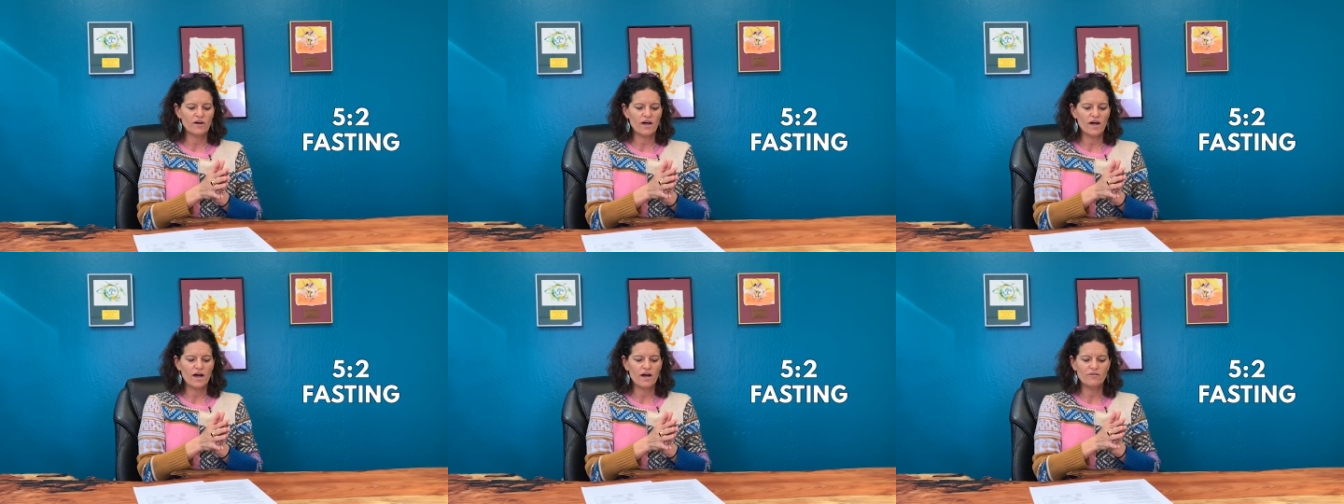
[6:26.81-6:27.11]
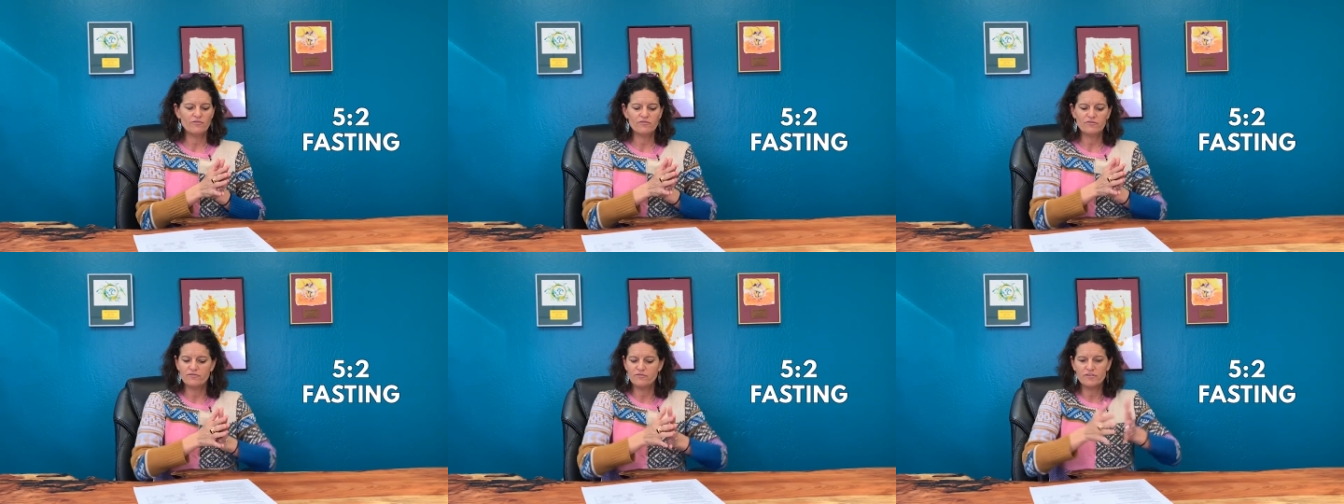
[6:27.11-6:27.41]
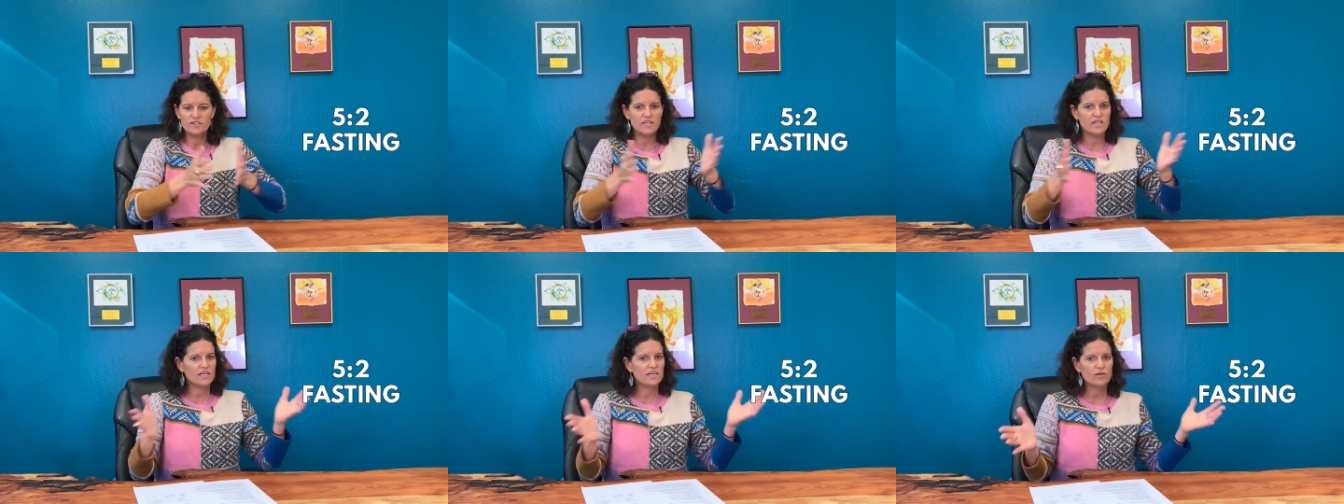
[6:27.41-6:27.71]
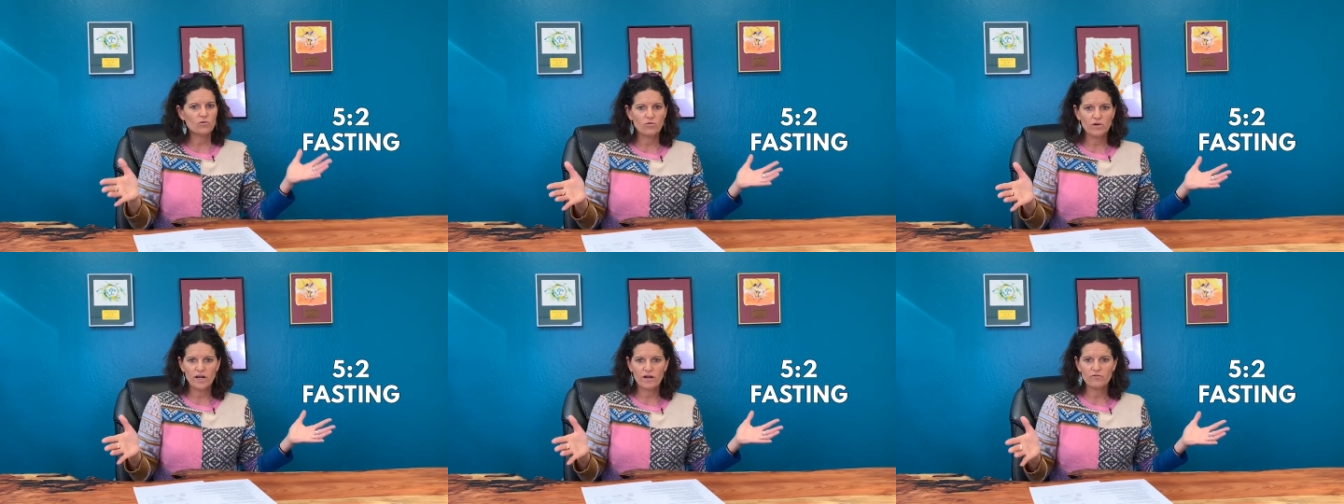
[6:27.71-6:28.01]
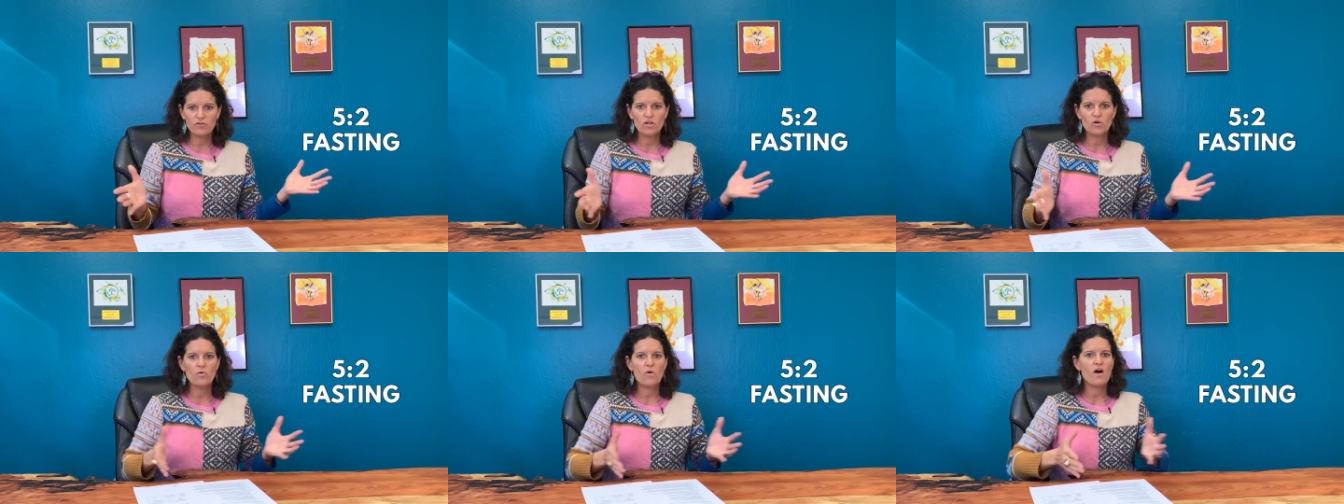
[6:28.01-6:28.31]
of eating whatever
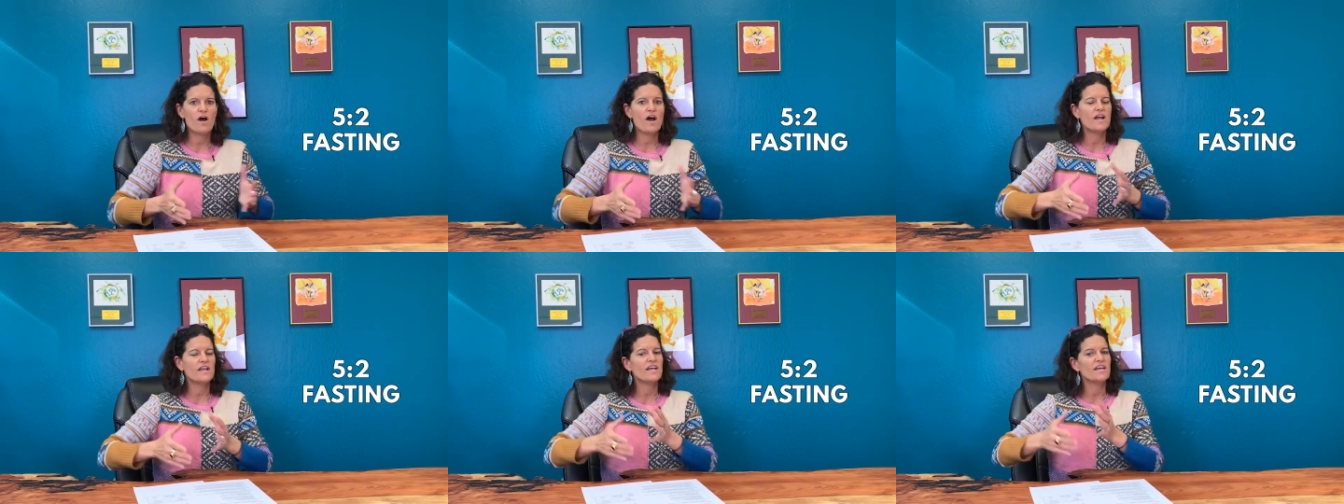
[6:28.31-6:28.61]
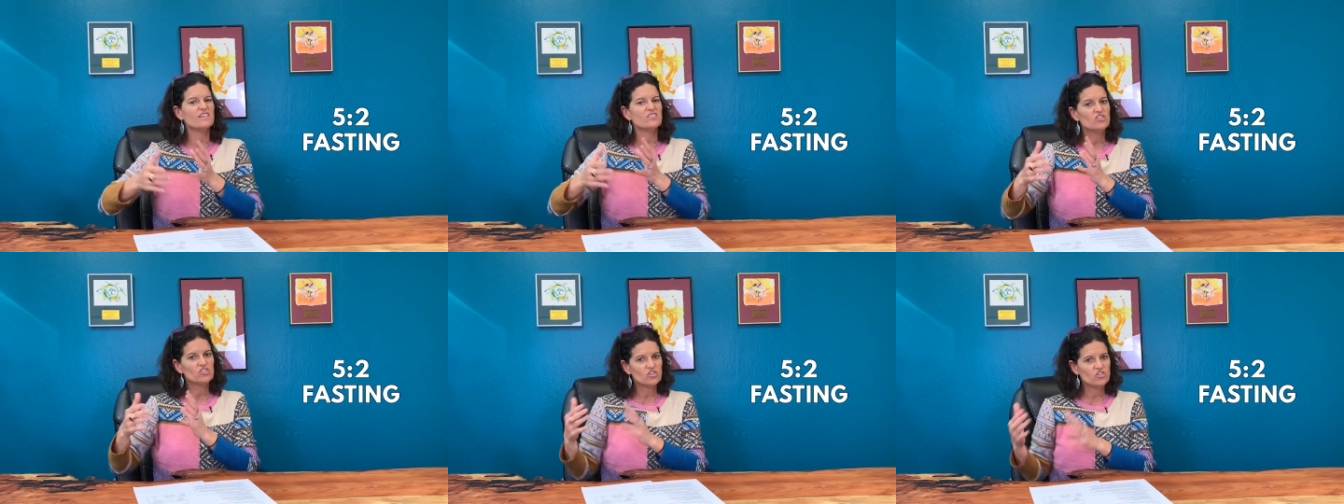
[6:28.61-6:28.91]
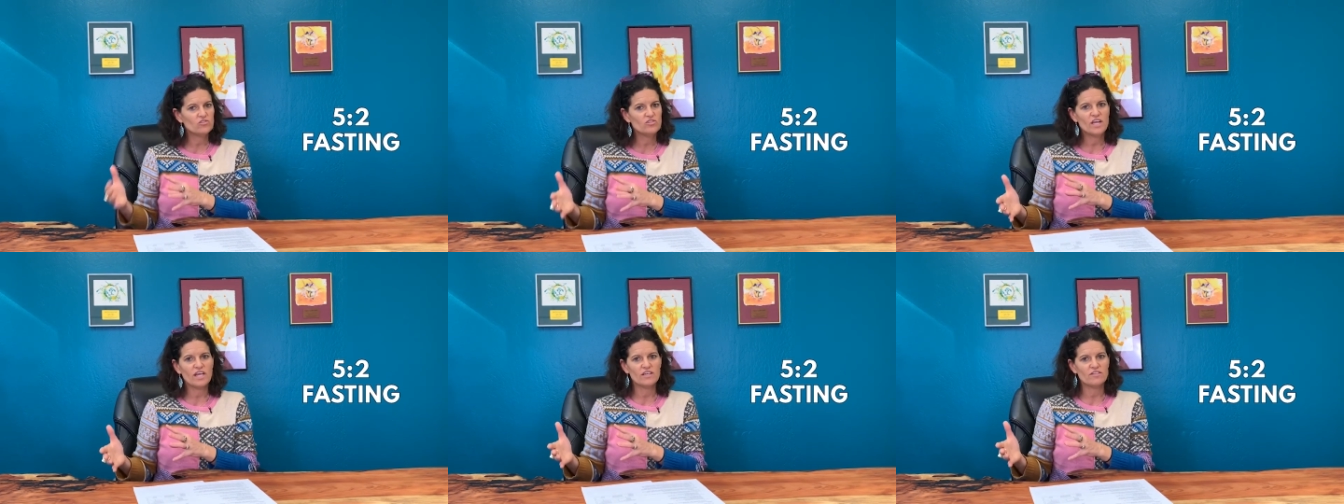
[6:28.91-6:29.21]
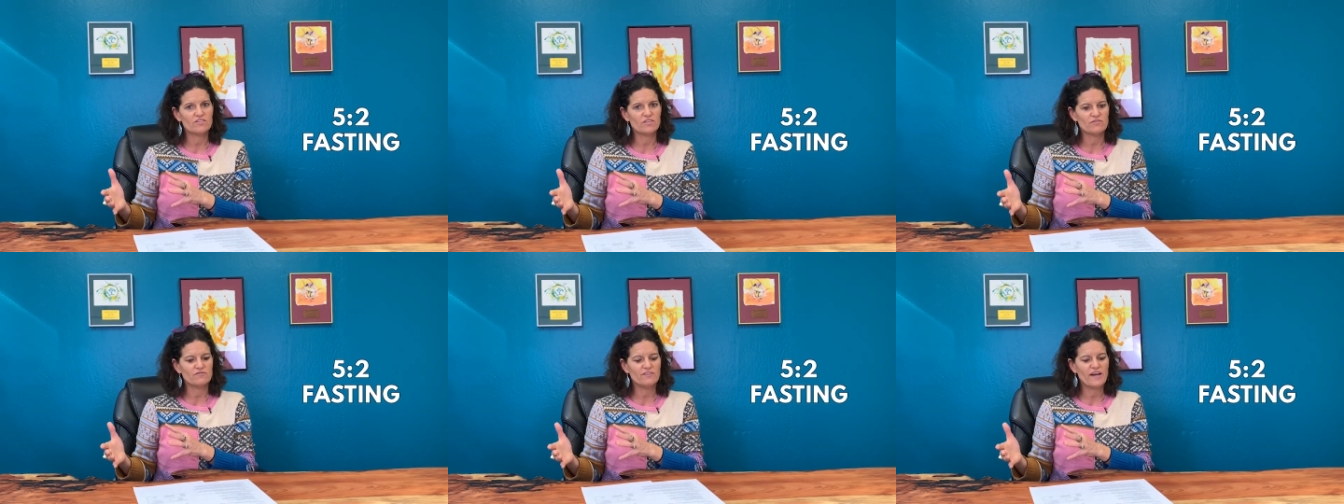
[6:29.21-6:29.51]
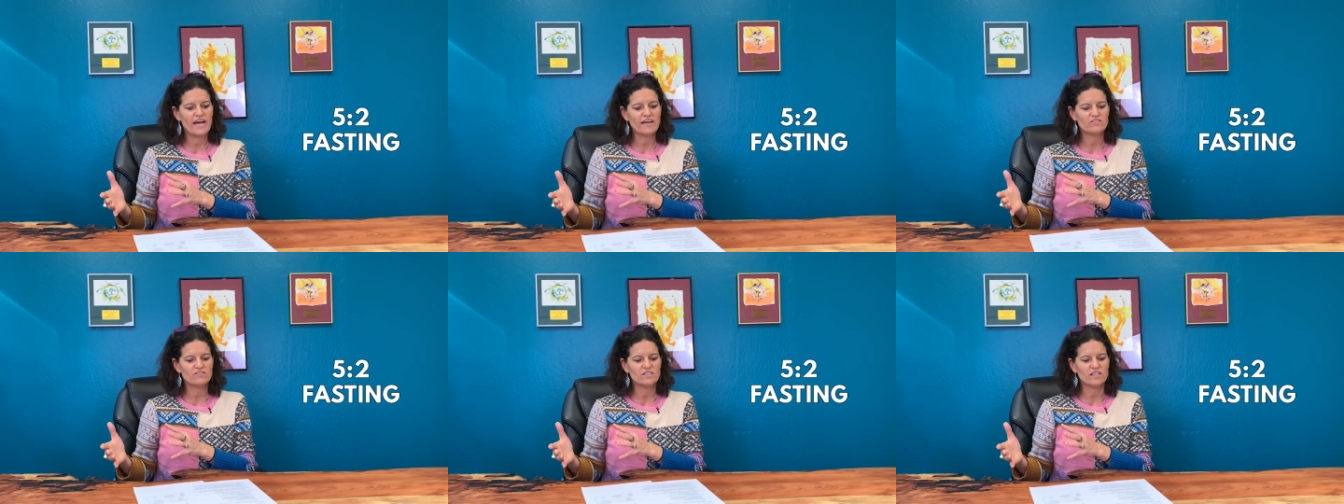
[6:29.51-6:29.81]
you want and two days of
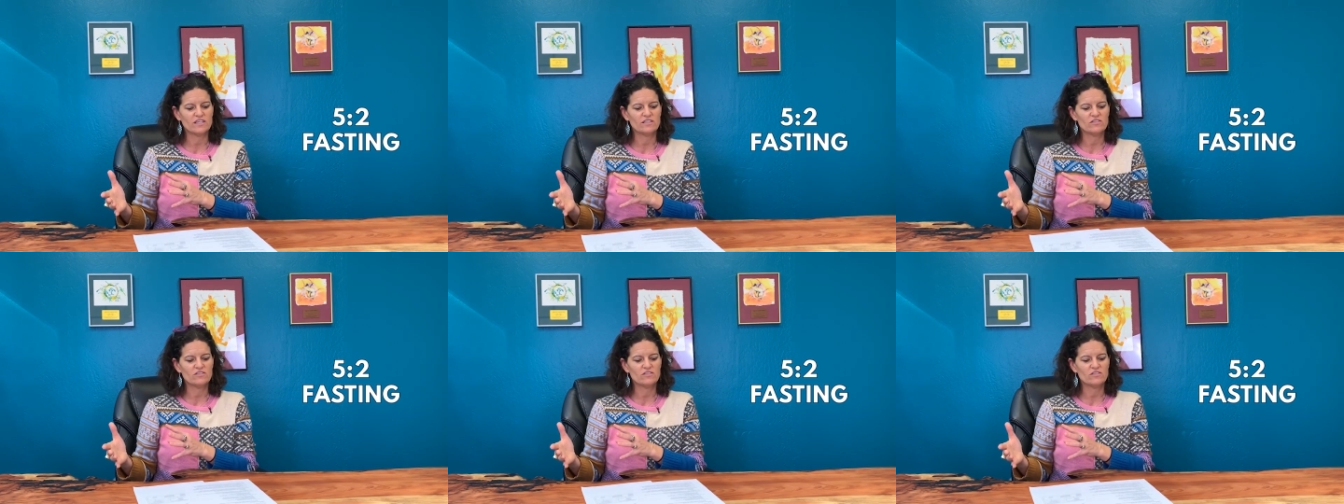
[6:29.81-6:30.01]
fasting.